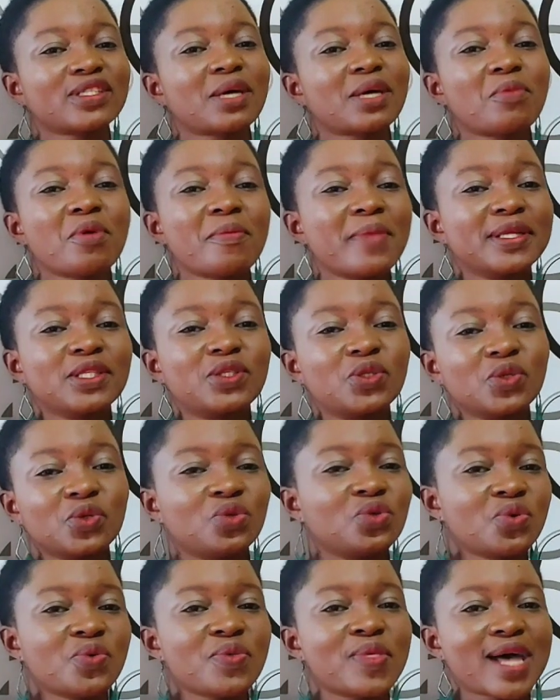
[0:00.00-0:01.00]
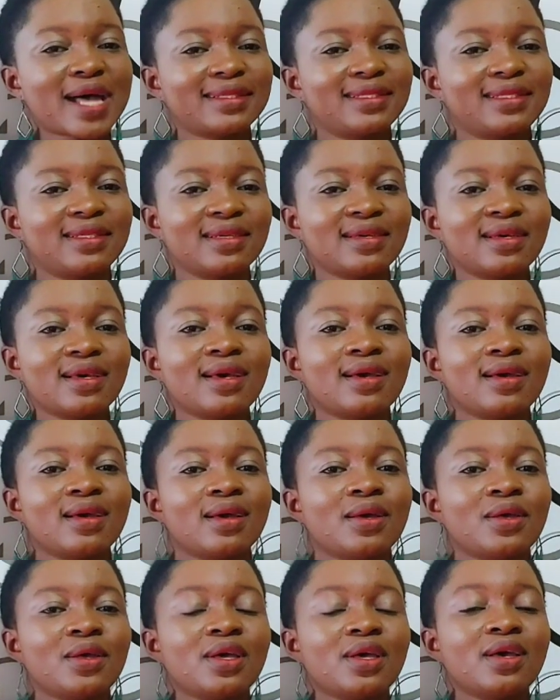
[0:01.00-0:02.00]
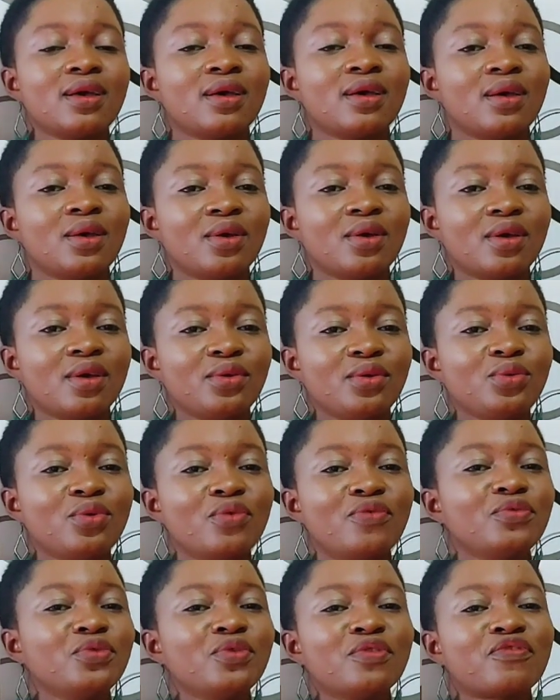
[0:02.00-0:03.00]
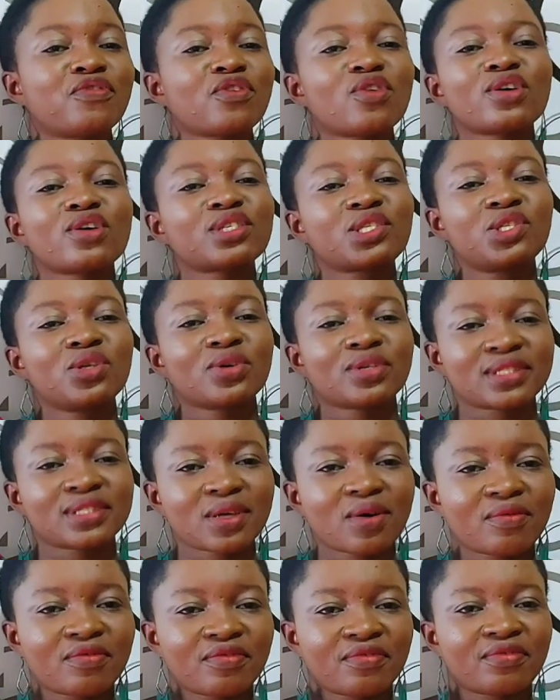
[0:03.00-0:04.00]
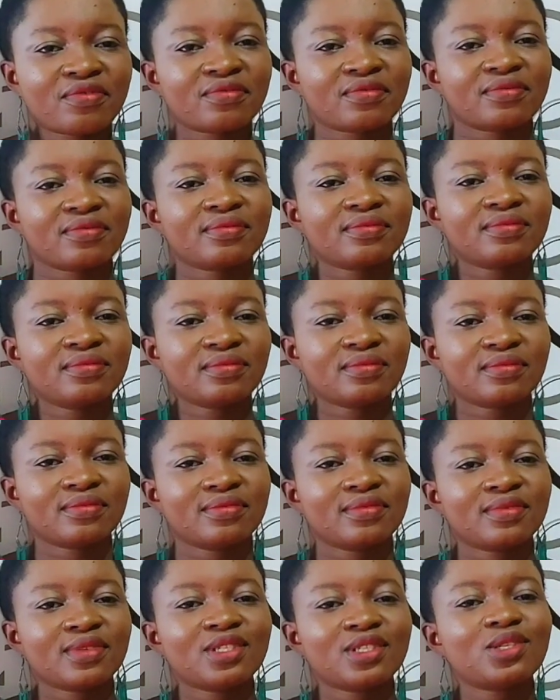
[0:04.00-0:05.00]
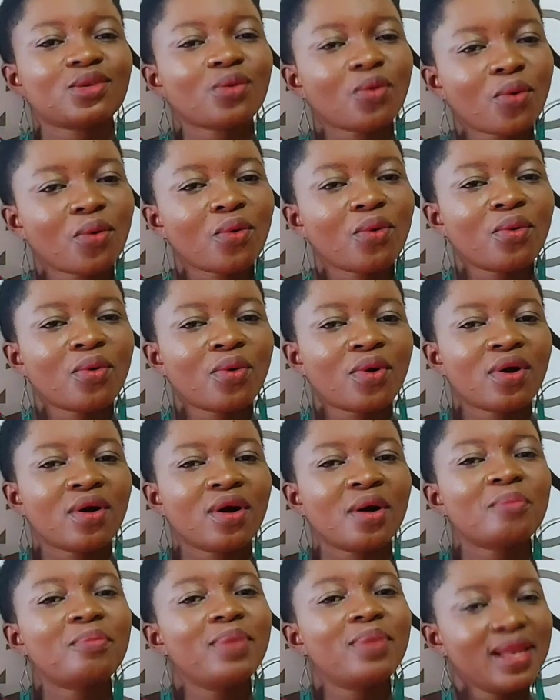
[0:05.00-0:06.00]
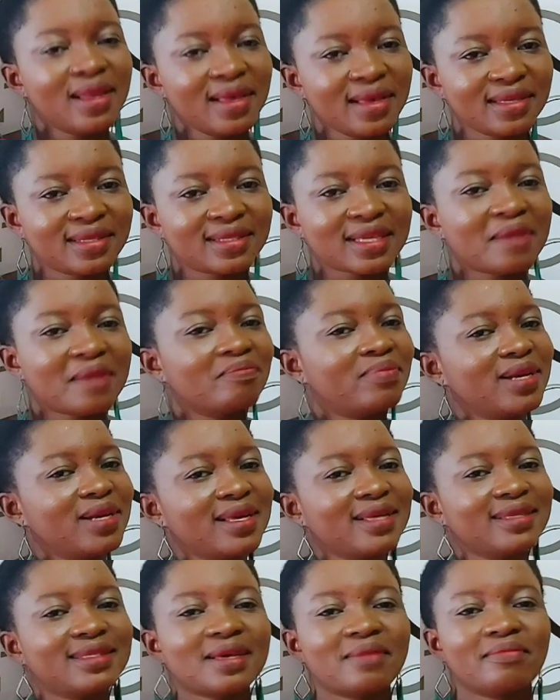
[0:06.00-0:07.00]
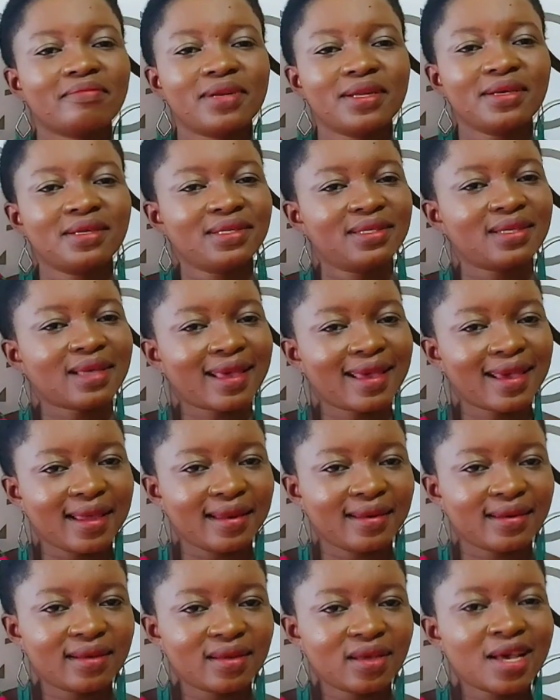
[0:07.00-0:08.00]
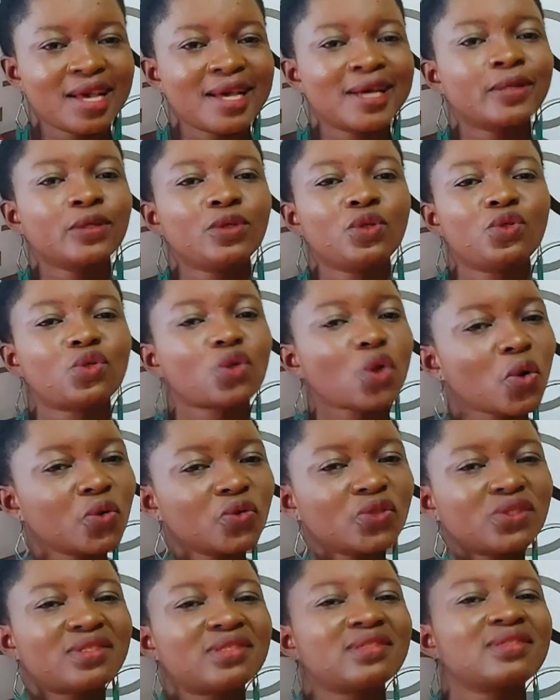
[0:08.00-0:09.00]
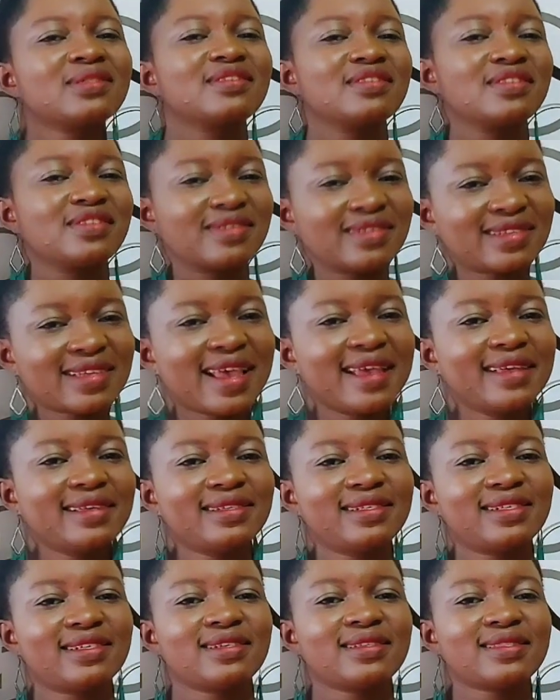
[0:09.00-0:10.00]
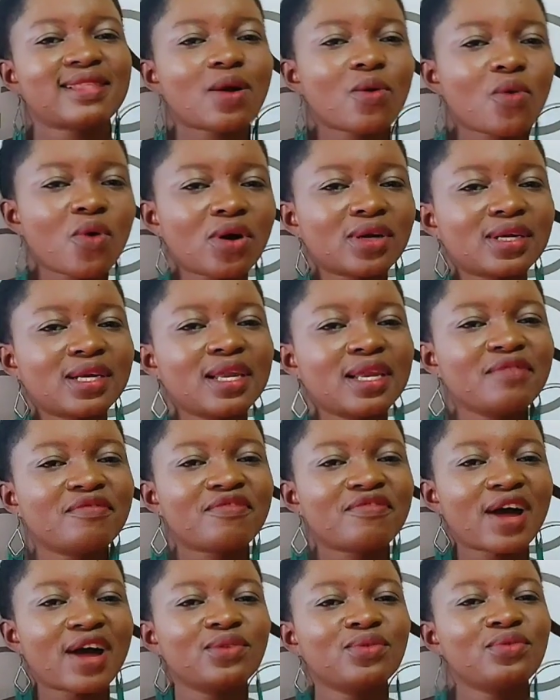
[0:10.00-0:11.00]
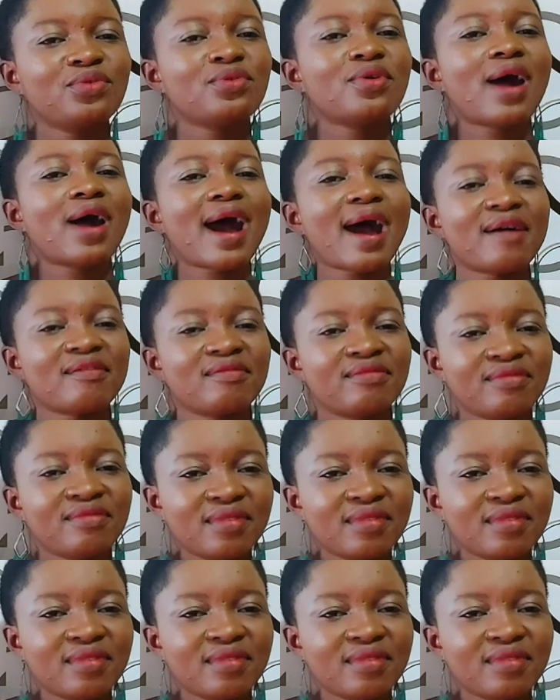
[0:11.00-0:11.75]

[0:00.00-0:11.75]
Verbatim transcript: the moment you do that you you've lost yourself so please and please and please again, don't change the godly value you have